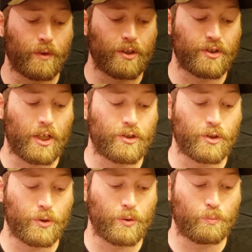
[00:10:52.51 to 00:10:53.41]
Stay
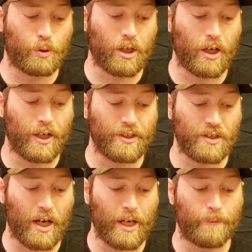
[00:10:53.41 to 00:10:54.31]
tuned because
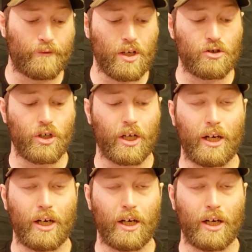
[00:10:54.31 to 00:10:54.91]
I am finishing